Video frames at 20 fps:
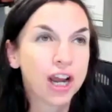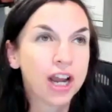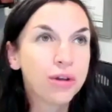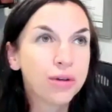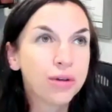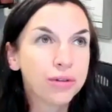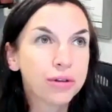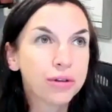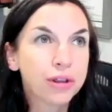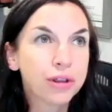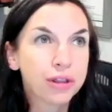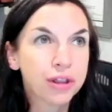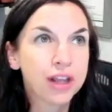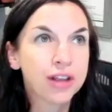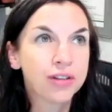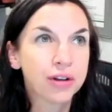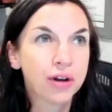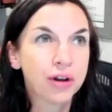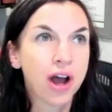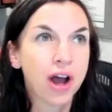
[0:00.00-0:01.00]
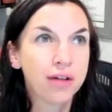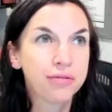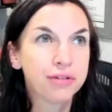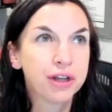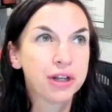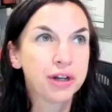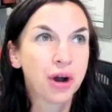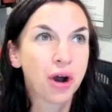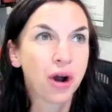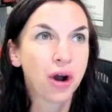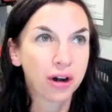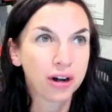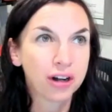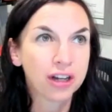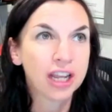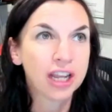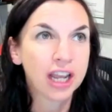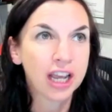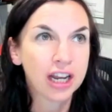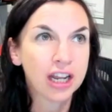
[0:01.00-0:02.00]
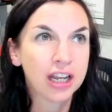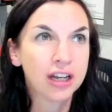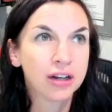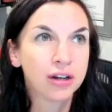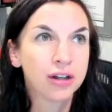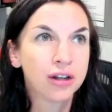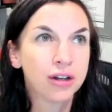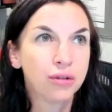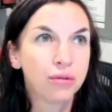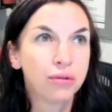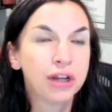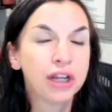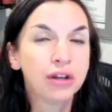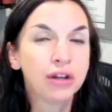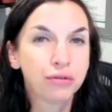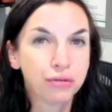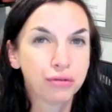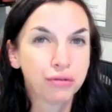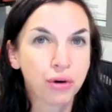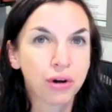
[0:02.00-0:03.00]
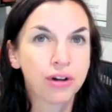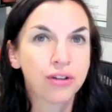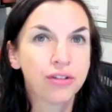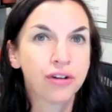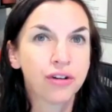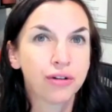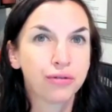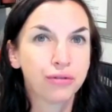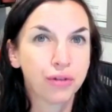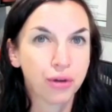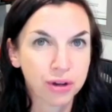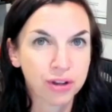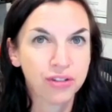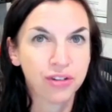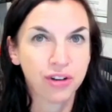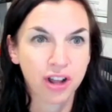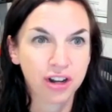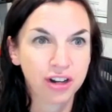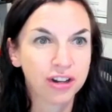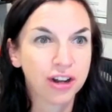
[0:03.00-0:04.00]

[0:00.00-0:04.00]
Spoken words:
And those are the things that often aren't getting reinforced or focused on